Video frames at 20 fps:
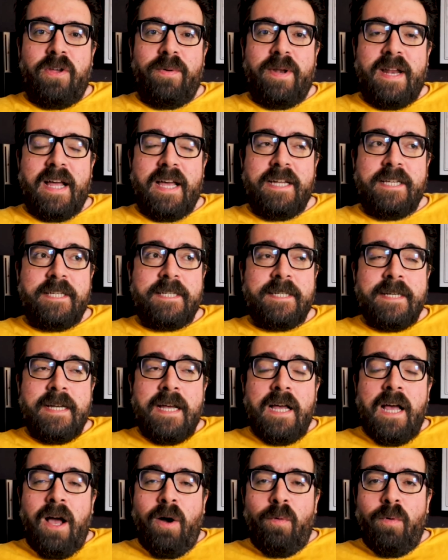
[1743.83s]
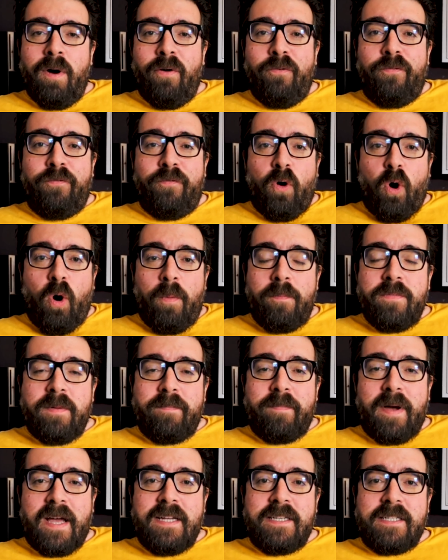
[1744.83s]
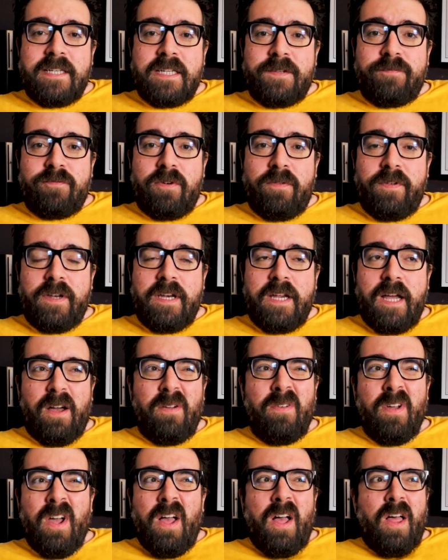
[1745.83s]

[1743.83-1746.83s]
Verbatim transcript: Q and A will form the basis for a video